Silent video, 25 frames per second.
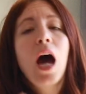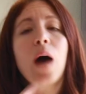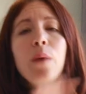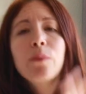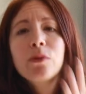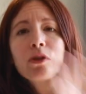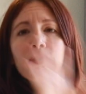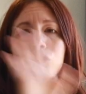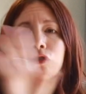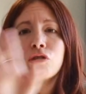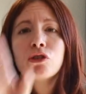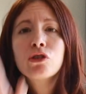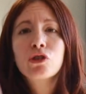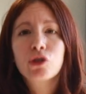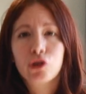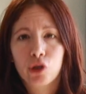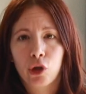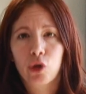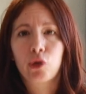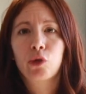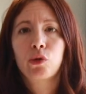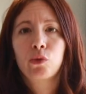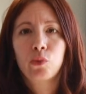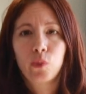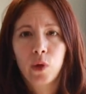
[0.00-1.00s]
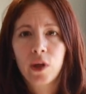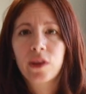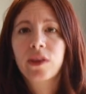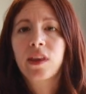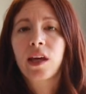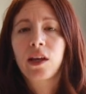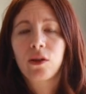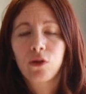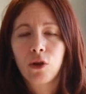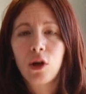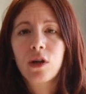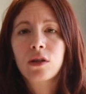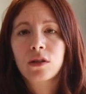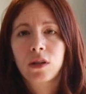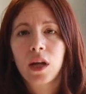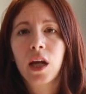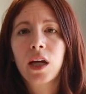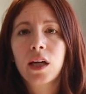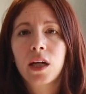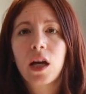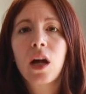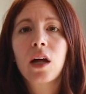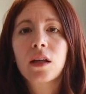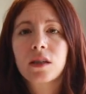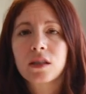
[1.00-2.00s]
I'm just going to show you what they looked like
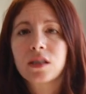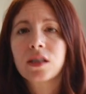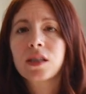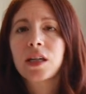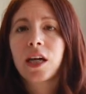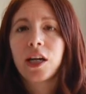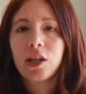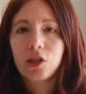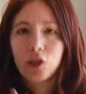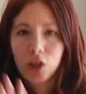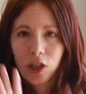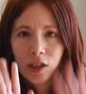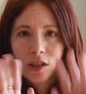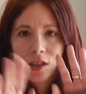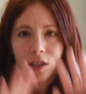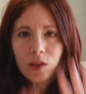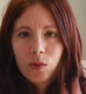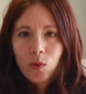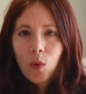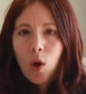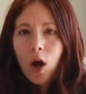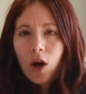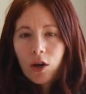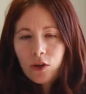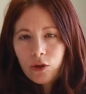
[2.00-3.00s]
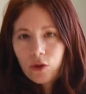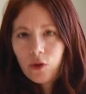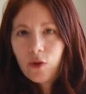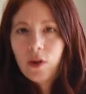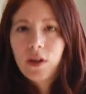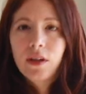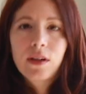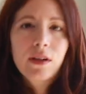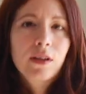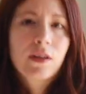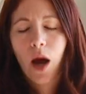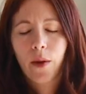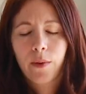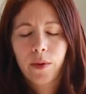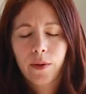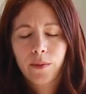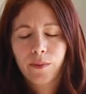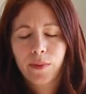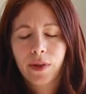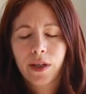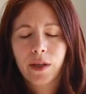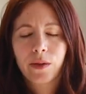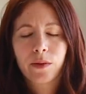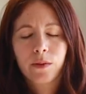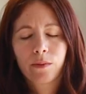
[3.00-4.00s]
on stage as he walked through. I'm going to
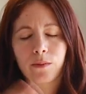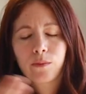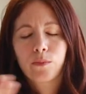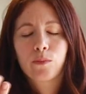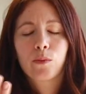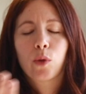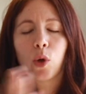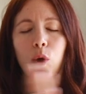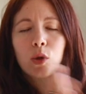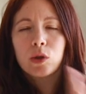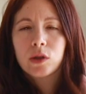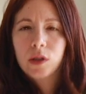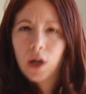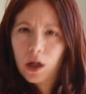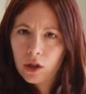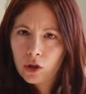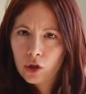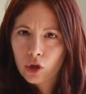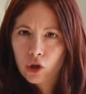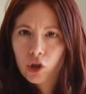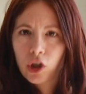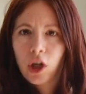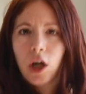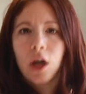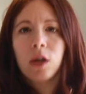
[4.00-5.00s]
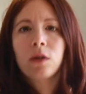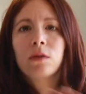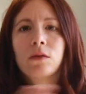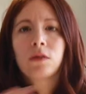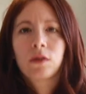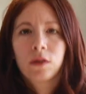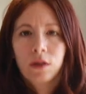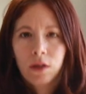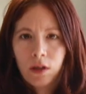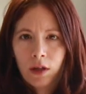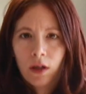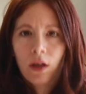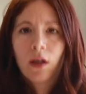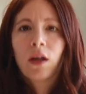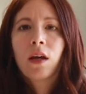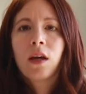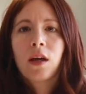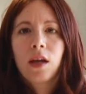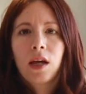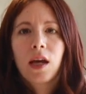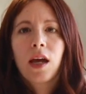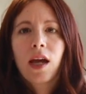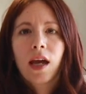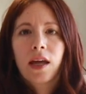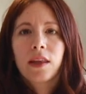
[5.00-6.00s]
be both Dr. Joe
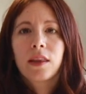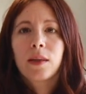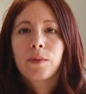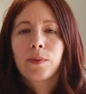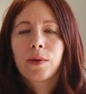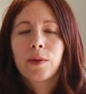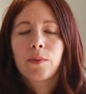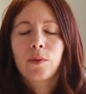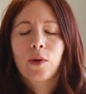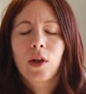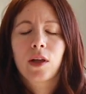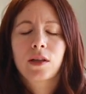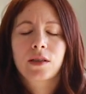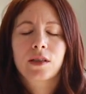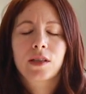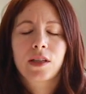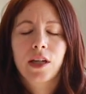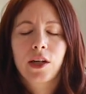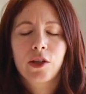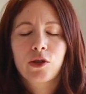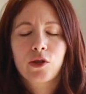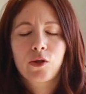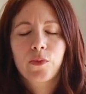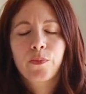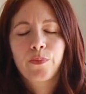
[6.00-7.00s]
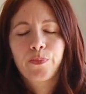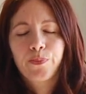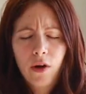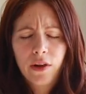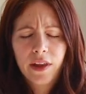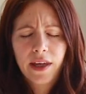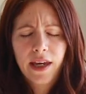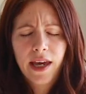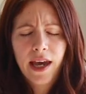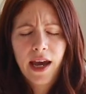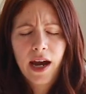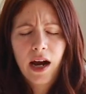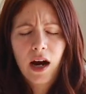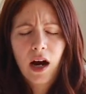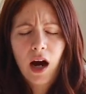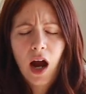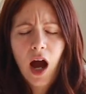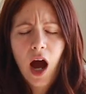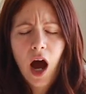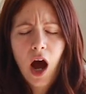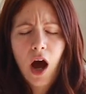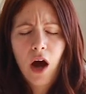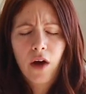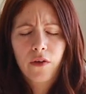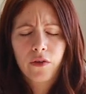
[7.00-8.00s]
and the people on stage. Pull the air
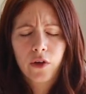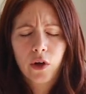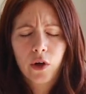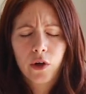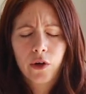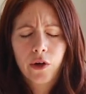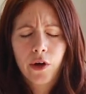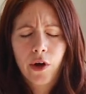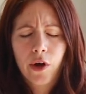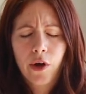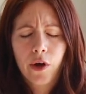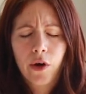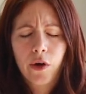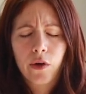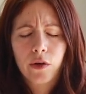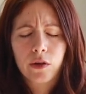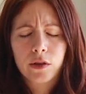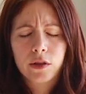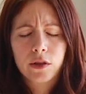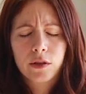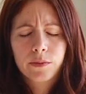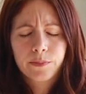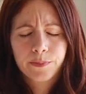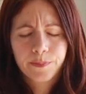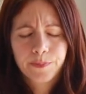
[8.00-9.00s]
out of your nose.